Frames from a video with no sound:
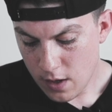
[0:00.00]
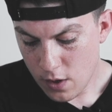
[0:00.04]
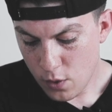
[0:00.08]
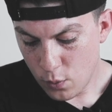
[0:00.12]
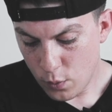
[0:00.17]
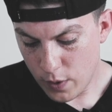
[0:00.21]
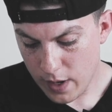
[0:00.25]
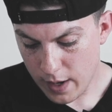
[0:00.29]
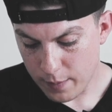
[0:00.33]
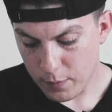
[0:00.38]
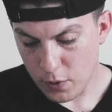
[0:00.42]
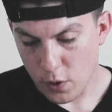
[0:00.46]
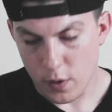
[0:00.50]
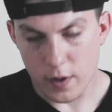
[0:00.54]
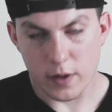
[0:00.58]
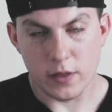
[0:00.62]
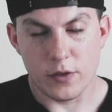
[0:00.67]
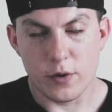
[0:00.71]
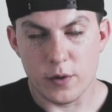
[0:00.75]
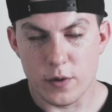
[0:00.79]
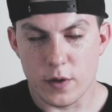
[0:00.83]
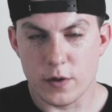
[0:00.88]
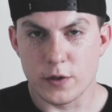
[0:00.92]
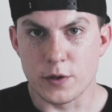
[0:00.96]
when I'm going
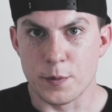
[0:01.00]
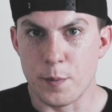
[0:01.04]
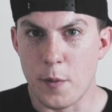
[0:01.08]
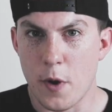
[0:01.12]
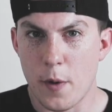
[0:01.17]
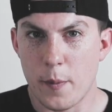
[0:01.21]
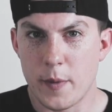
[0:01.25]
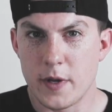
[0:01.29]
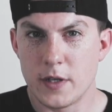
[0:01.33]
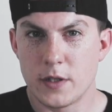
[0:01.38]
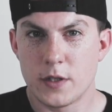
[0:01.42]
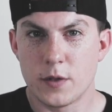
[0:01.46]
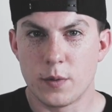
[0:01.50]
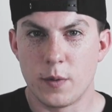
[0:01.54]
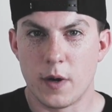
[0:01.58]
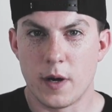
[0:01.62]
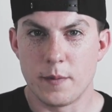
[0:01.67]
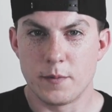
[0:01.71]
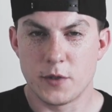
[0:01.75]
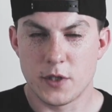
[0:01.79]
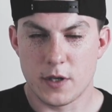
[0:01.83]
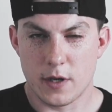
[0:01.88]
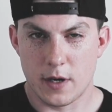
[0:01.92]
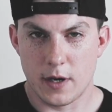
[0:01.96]
through those moments, when
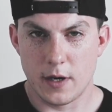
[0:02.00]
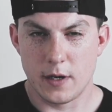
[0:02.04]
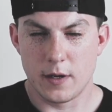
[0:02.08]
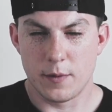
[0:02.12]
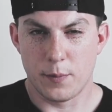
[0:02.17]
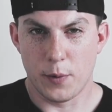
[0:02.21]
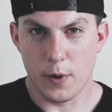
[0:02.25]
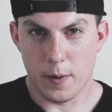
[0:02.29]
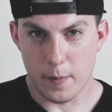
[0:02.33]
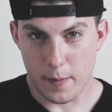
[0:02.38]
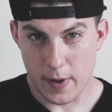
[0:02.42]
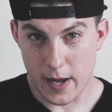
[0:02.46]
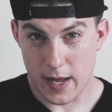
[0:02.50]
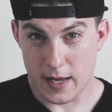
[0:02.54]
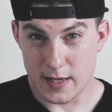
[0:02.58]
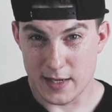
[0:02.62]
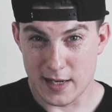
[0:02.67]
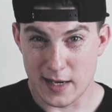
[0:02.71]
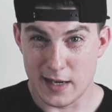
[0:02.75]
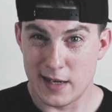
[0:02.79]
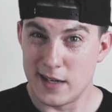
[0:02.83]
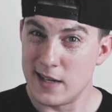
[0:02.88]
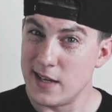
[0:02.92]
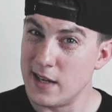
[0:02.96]
I'm starting to put my
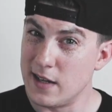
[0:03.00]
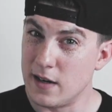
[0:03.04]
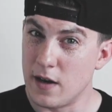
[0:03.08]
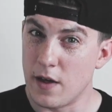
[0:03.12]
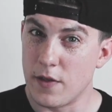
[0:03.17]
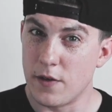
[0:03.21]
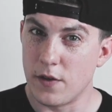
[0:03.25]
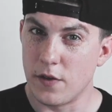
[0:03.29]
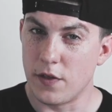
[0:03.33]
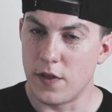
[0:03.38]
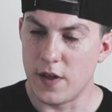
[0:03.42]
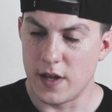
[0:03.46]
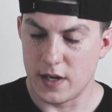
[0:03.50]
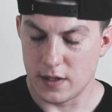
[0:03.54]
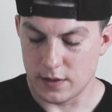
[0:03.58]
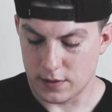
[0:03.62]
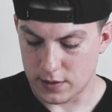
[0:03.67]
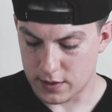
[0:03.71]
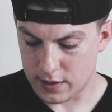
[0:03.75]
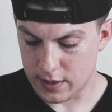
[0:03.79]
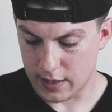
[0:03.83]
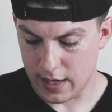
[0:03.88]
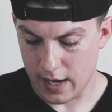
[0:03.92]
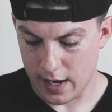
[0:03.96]
identity in other
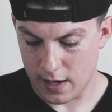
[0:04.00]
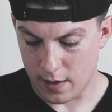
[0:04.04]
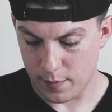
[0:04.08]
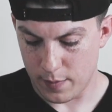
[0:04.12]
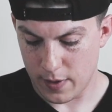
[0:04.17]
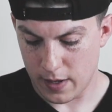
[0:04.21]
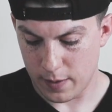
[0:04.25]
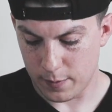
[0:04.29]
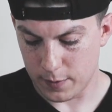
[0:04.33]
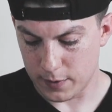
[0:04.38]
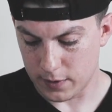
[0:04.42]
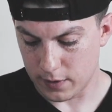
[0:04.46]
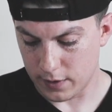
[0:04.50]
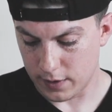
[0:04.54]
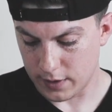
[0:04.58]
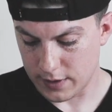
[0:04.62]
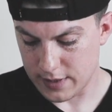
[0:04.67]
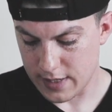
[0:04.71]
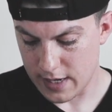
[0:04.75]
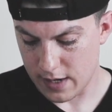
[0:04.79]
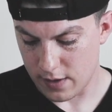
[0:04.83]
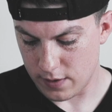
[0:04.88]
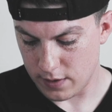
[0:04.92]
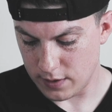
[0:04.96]
things, to kind of be able to look
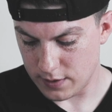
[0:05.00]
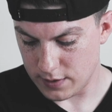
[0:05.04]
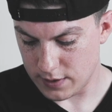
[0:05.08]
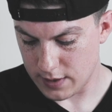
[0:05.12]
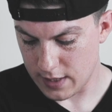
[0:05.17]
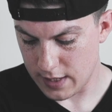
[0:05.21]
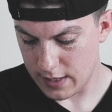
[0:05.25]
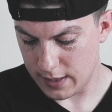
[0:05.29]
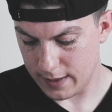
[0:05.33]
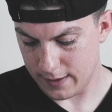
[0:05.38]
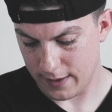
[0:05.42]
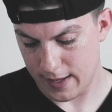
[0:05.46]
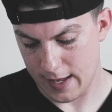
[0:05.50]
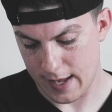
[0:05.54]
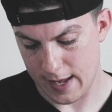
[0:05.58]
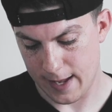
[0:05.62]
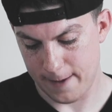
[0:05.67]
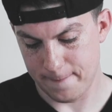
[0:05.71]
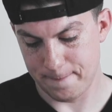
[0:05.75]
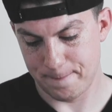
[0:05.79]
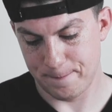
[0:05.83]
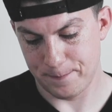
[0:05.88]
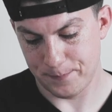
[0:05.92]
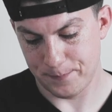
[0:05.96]
down and say, okay,